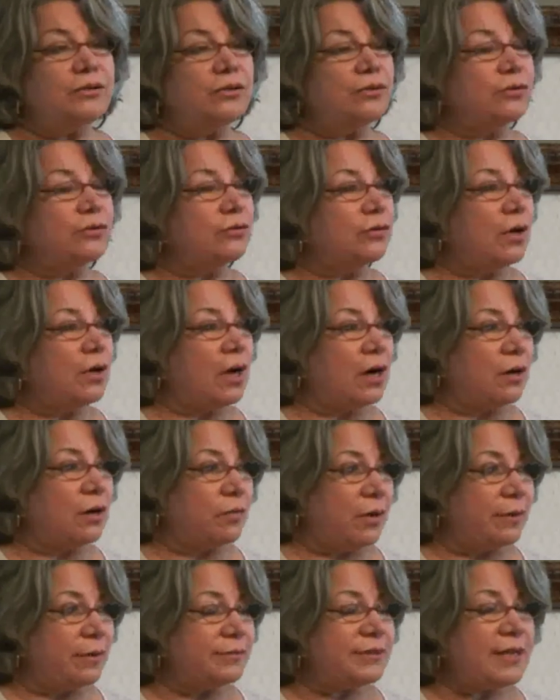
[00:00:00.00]
to our
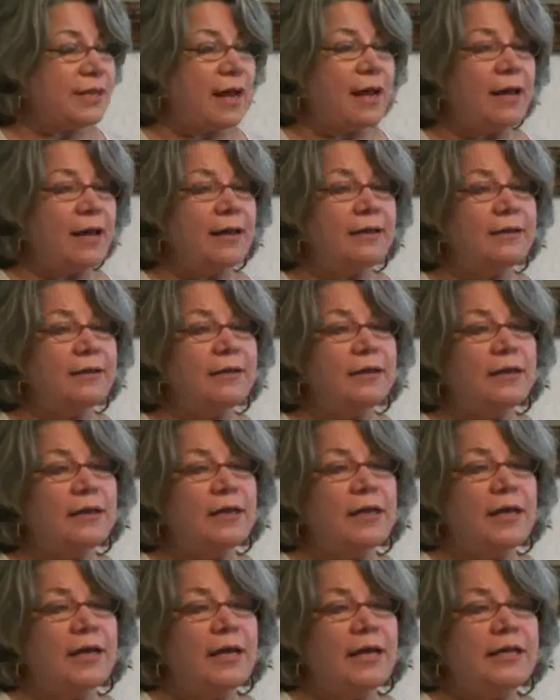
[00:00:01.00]
website,
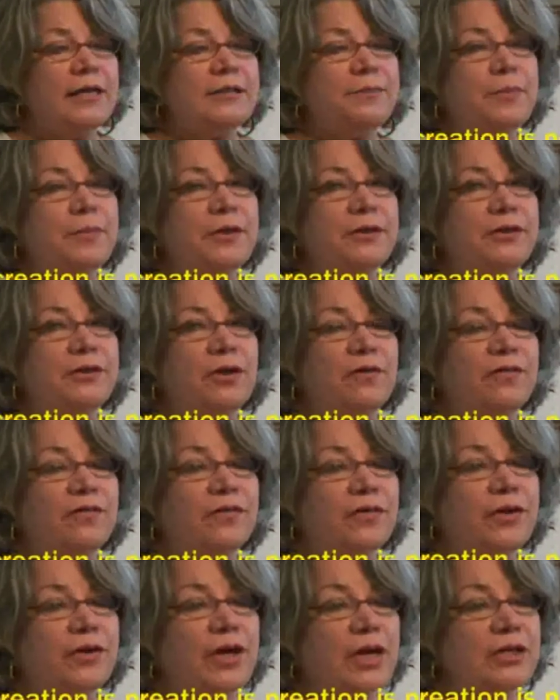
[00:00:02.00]
Spirit of
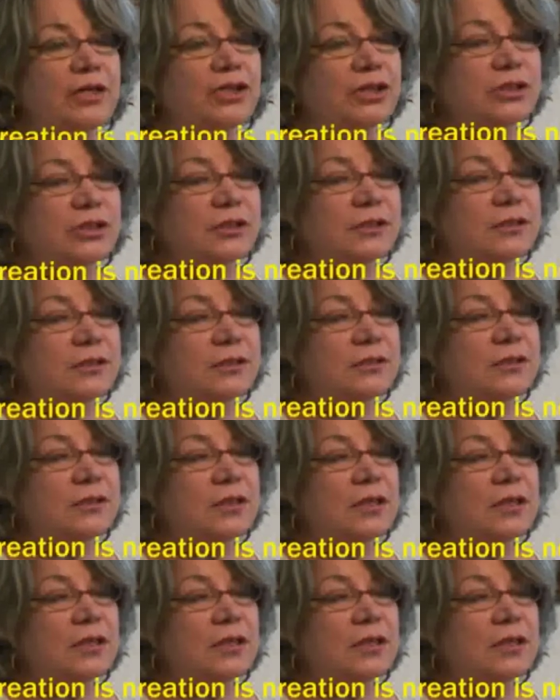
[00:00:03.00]
Creation,